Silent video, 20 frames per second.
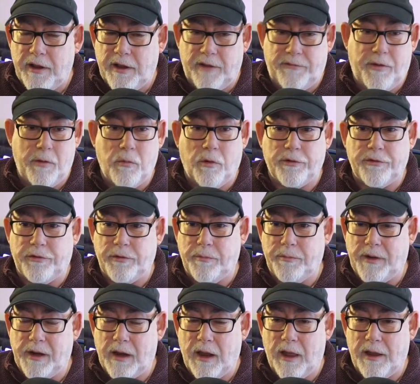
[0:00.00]
If you want
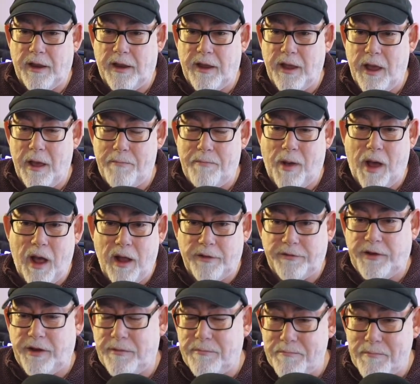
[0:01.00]
something like uh,
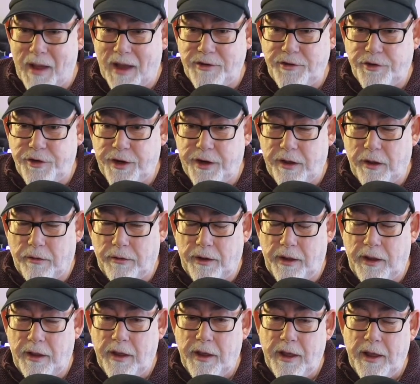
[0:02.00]
parted magic on
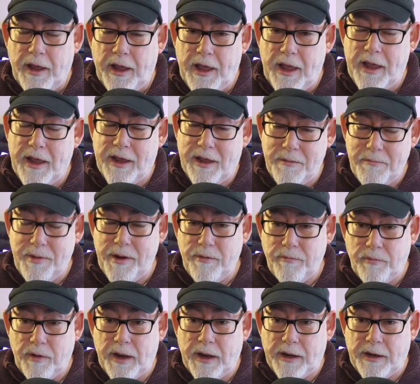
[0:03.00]
it, it can be
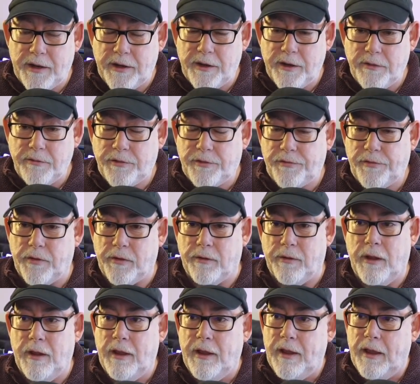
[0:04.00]
really
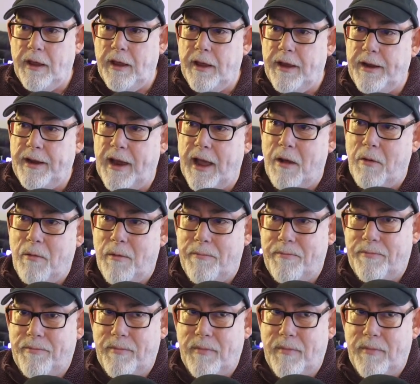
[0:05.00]
useful. Now,